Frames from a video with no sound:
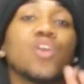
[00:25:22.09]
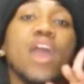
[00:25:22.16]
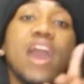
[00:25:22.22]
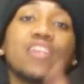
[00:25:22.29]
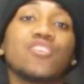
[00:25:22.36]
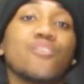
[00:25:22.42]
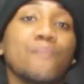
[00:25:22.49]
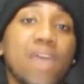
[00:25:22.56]
You're
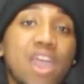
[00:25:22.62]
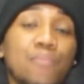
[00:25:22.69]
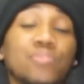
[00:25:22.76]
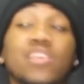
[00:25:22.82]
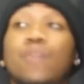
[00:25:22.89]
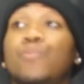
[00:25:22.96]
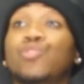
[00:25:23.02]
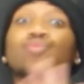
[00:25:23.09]
out of your mind
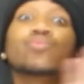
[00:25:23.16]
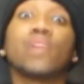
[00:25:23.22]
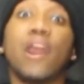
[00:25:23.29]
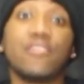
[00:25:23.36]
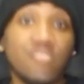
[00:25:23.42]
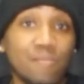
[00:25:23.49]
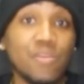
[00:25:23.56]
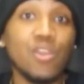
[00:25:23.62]
with that one. You
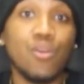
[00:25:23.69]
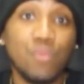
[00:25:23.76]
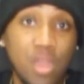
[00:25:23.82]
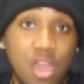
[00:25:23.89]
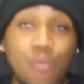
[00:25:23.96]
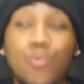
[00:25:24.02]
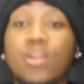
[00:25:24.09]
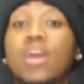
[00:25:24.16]
lost me on
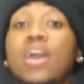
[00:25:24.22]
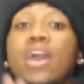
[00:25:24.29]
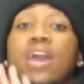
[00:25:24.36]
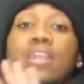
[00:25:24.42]
that one.